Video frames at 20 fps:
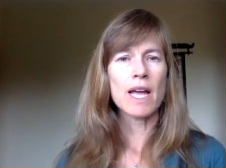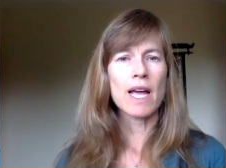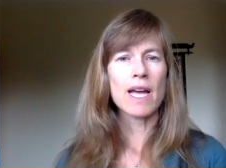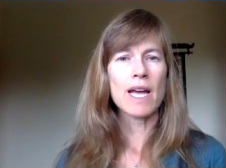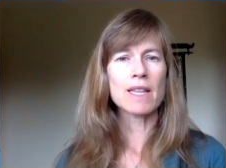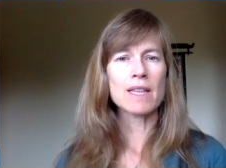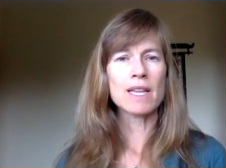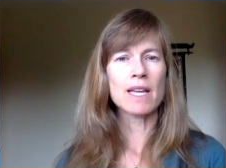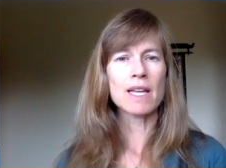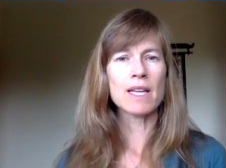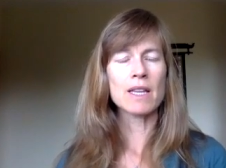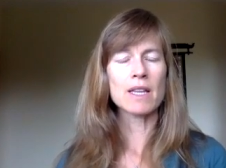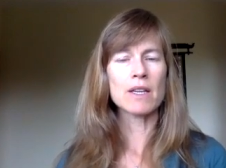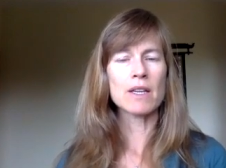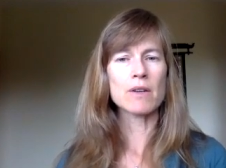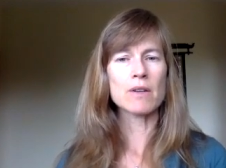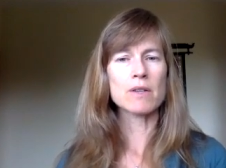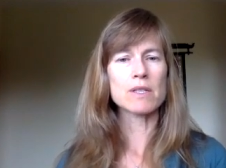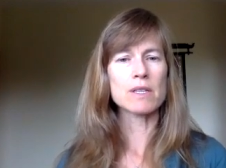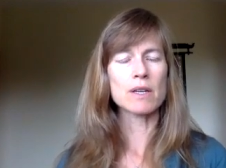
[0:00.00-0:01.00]
and then
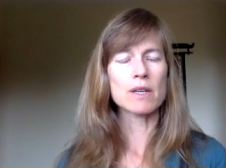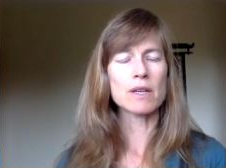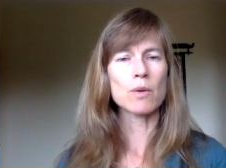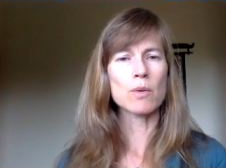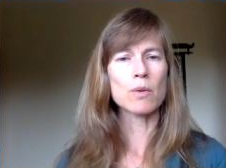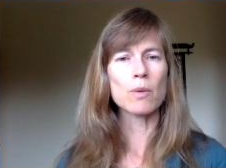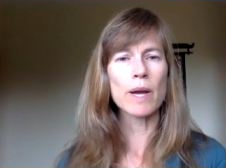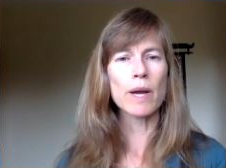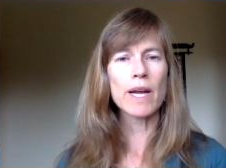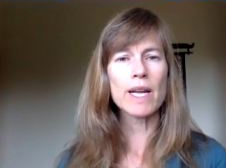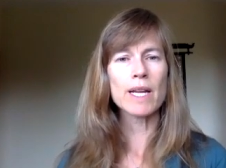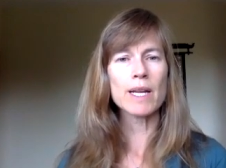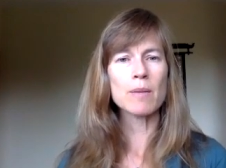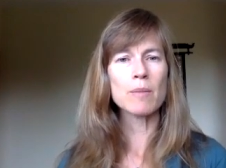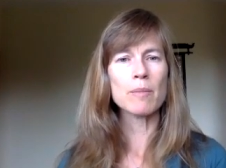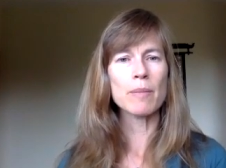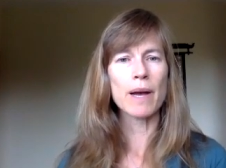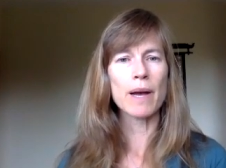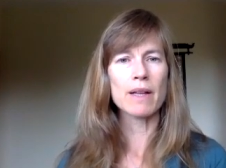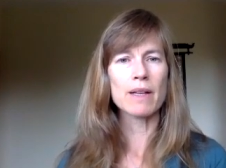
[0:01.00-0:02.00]
there's a great
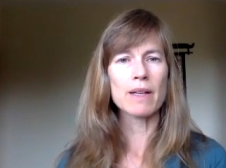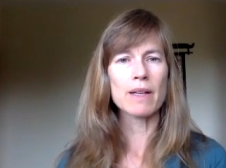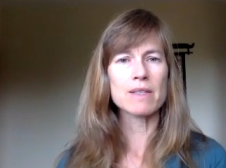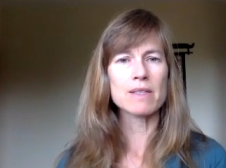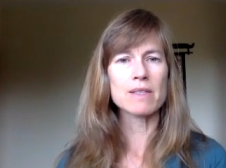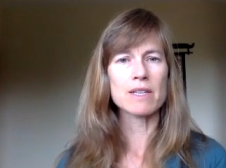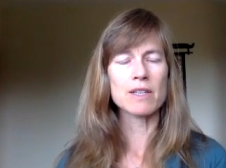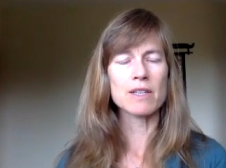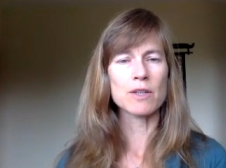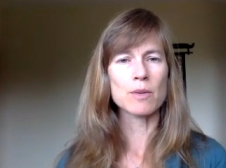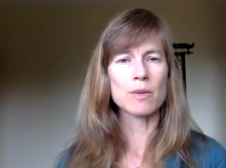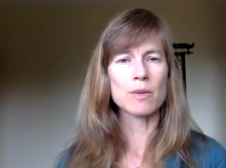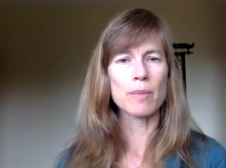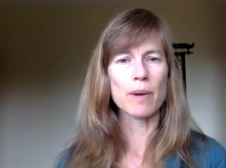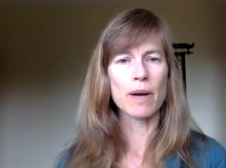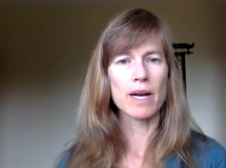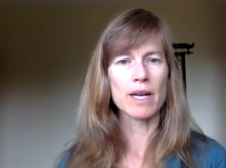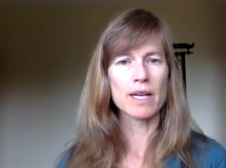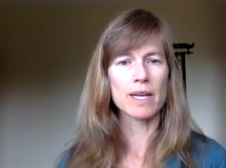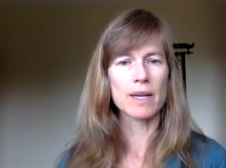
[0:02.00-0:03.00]
imbalance in your
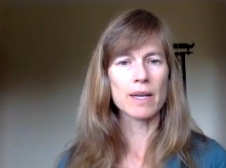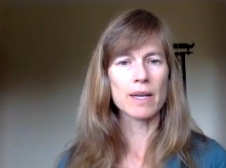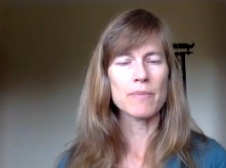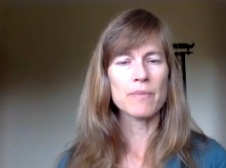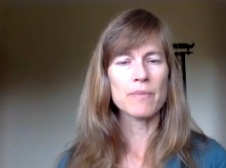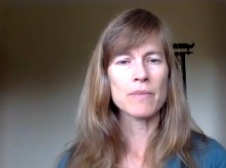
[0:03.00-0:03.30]
body.